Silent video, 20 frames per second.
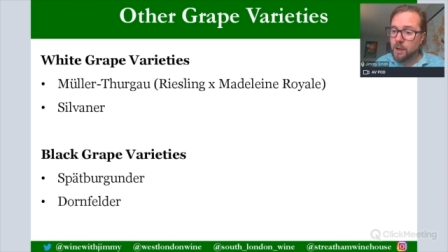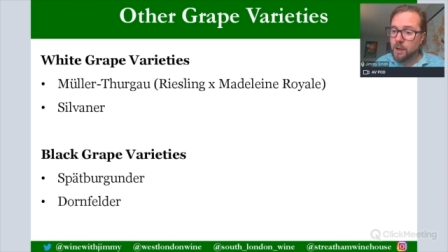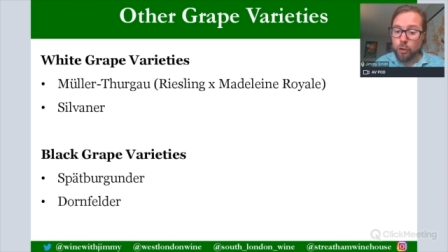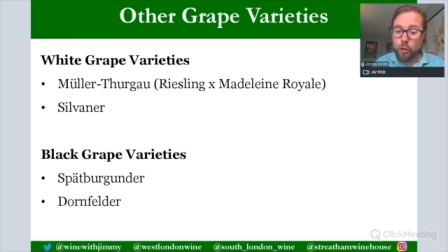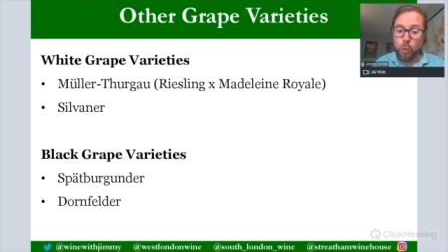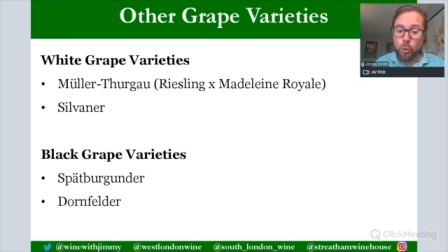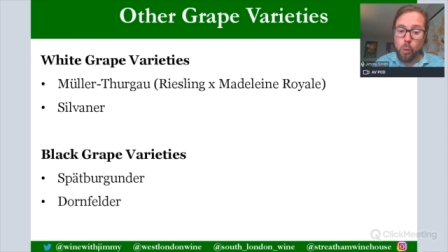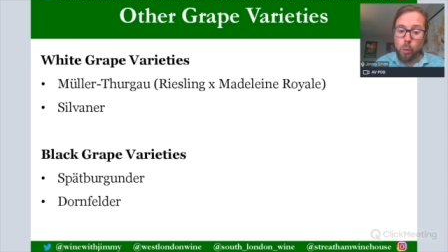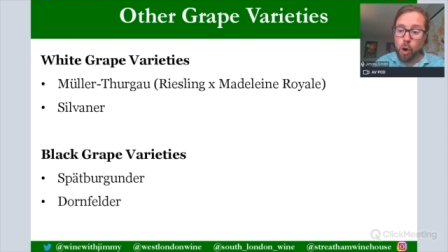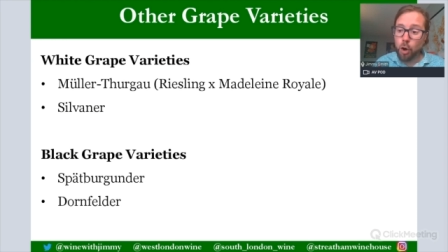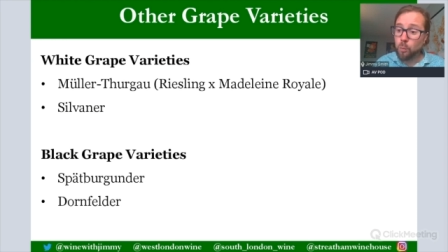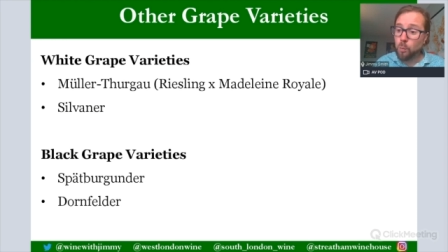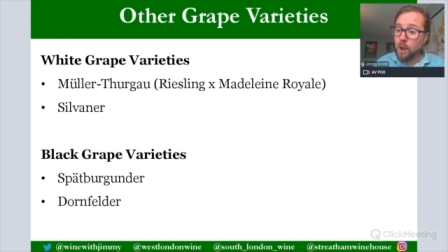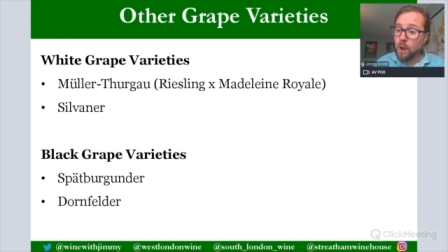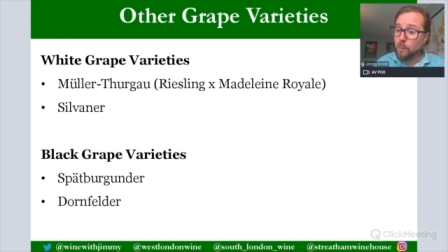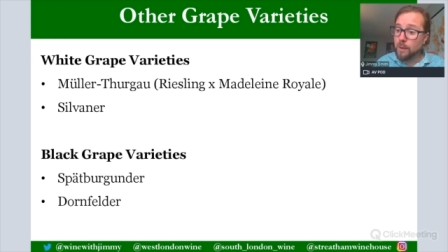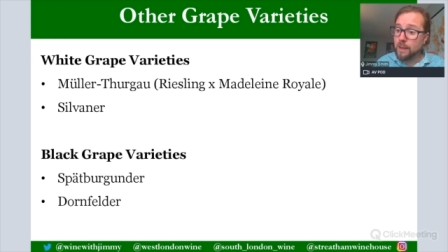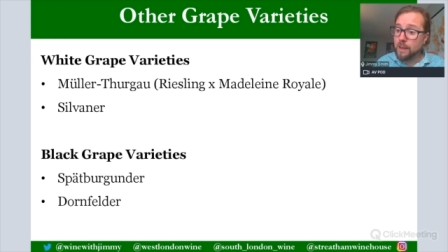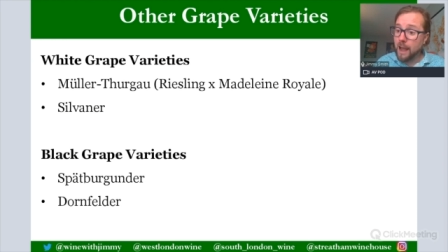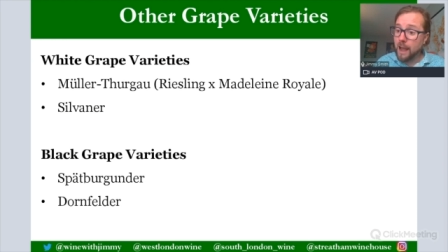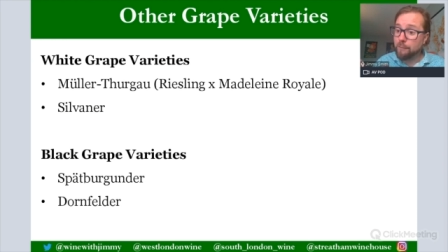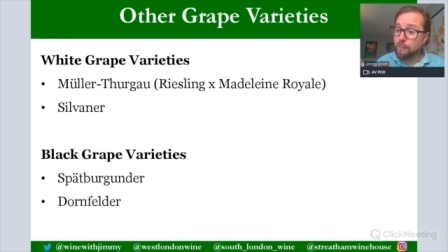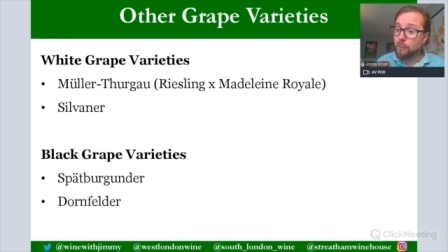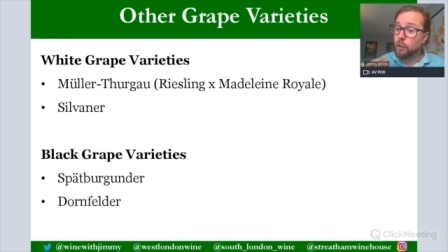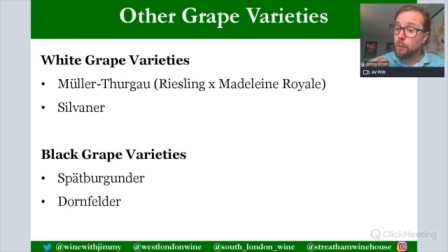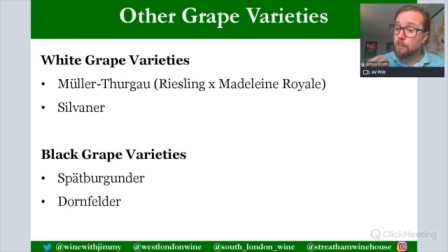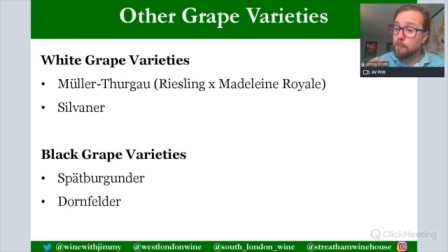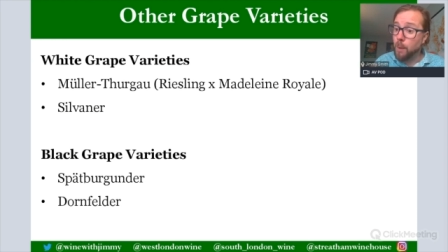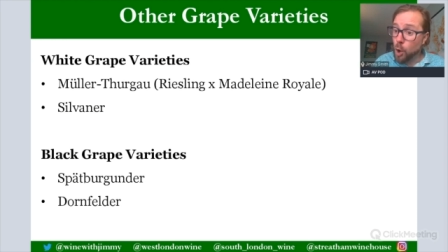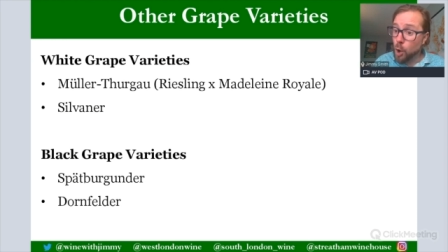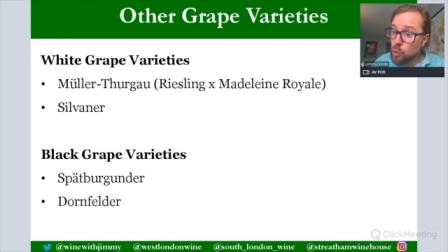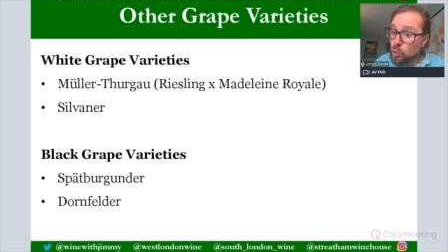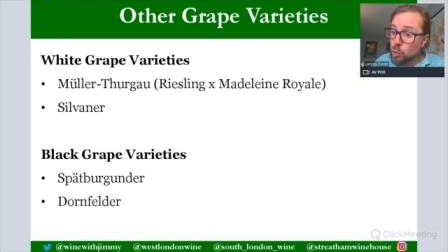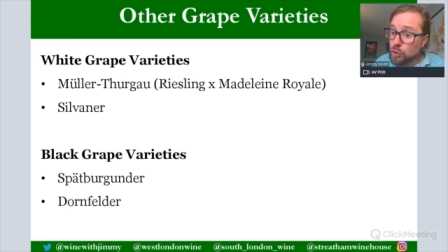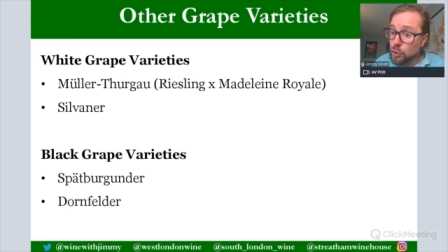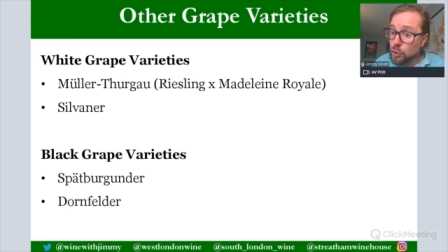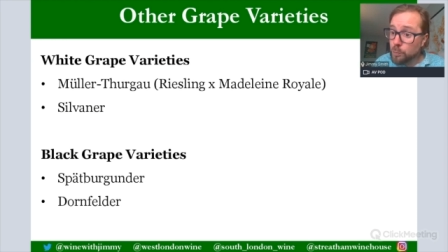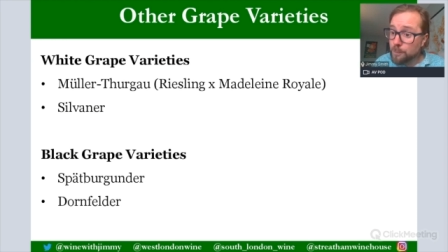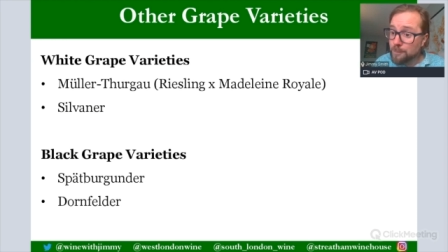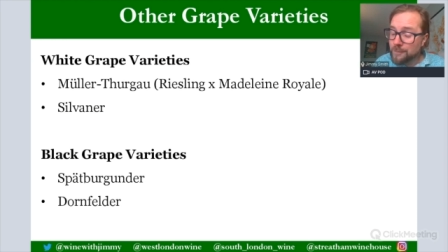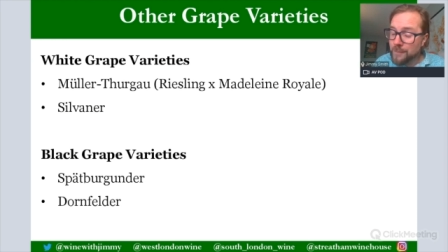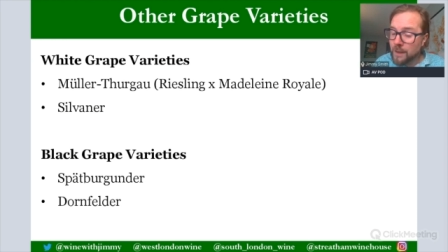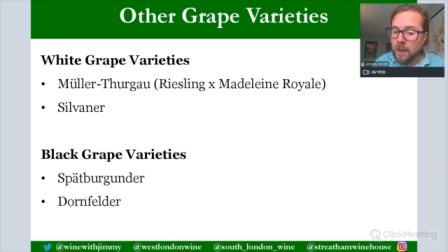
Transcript: the one where we have the Mosel